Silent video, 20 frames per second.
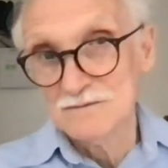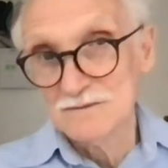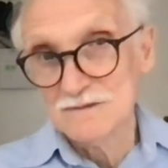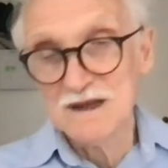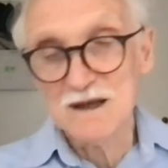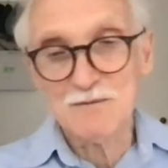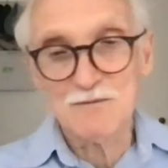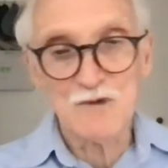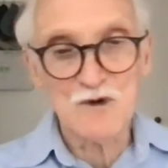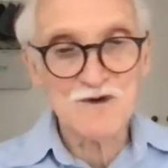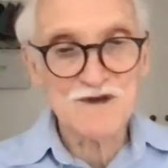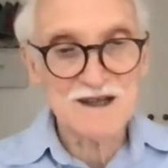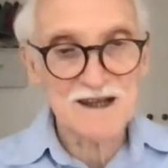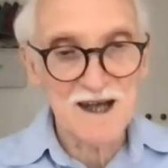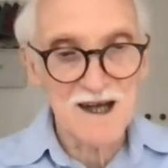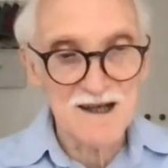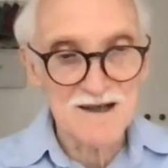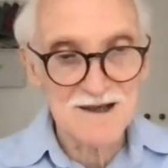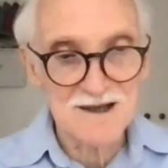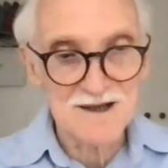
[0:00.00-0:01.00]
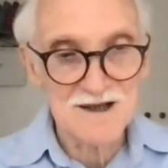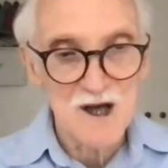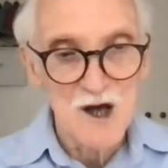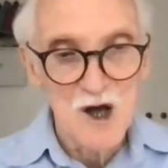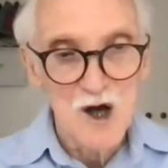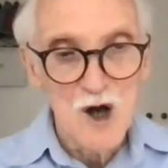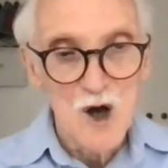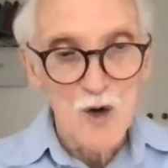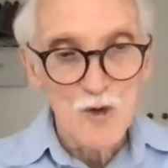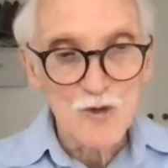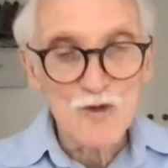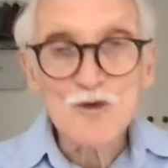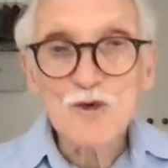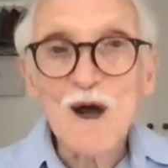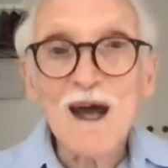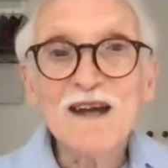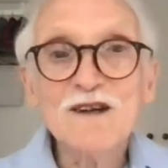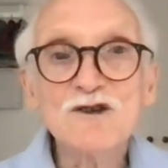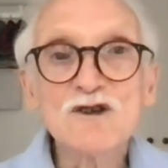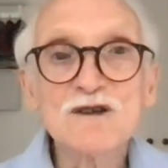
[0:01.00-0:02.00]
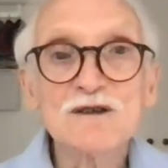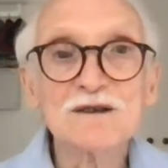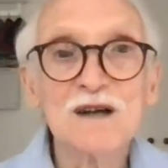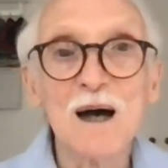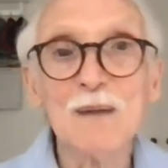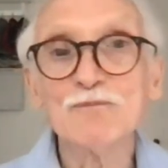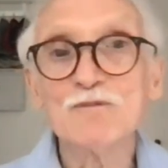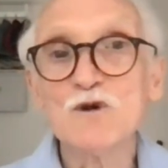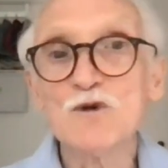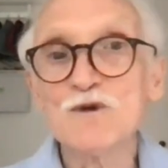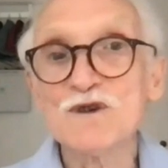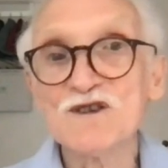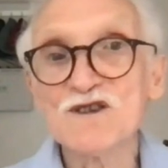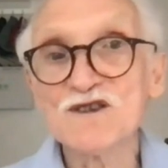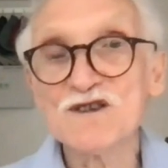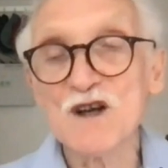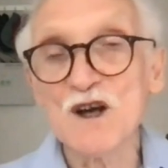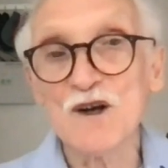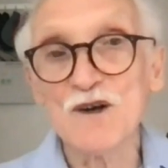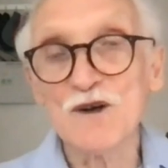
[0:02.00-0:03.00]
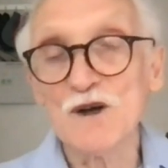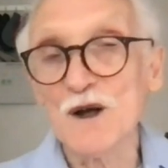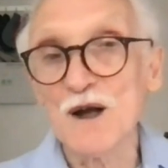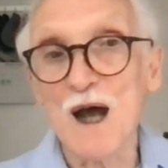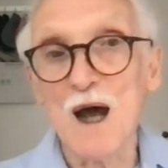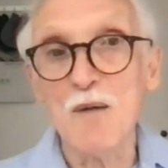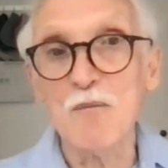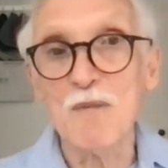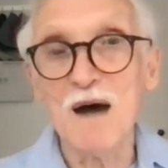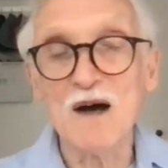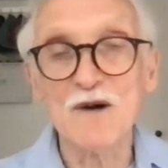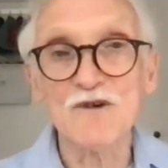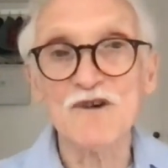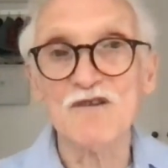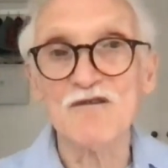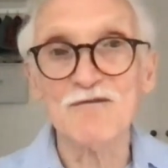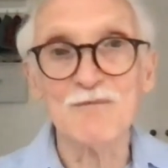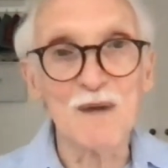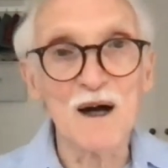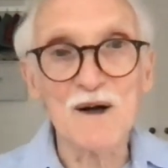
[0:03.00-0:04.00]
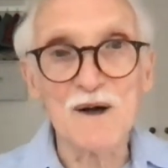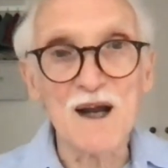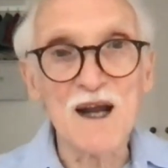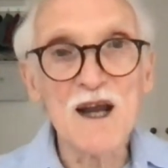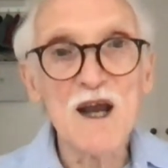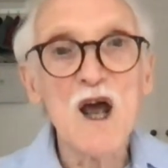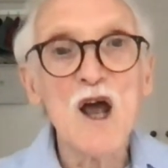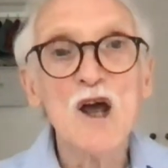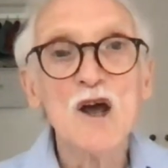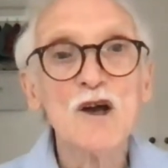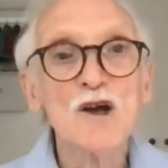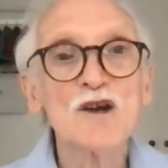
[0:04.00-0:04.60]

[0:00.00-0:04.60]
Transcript: in most cases, write up to a certain amount of money,